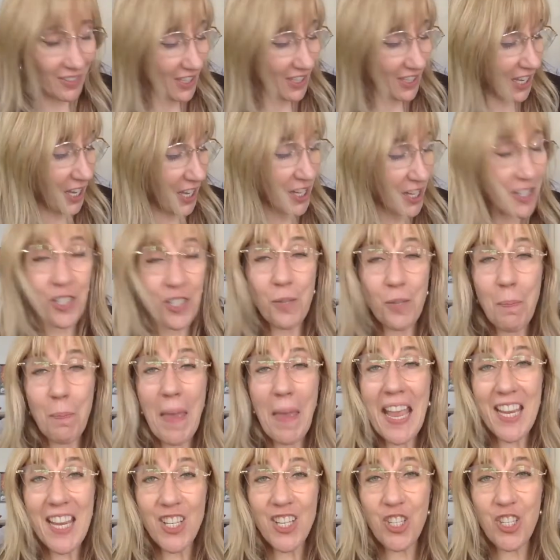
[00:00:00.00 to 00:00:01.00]
uh, to
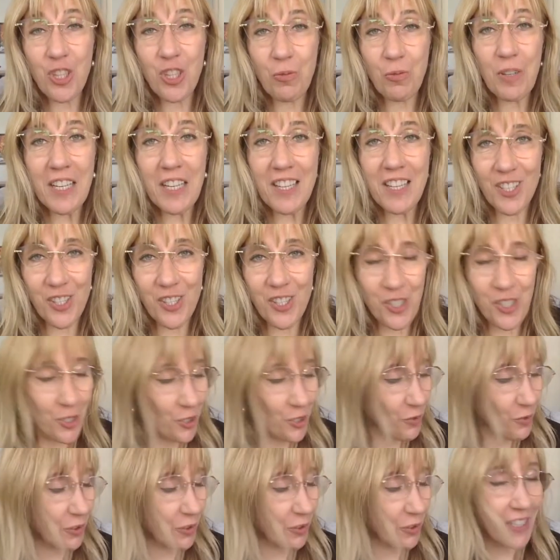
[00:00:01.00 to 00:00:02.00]
page three of this news
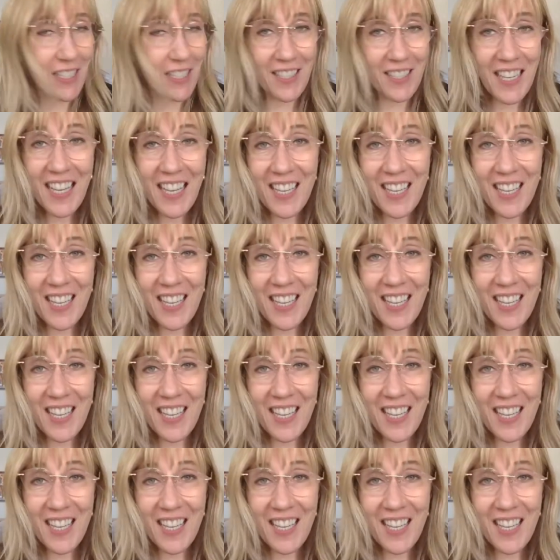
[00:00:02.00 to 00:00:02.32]
release.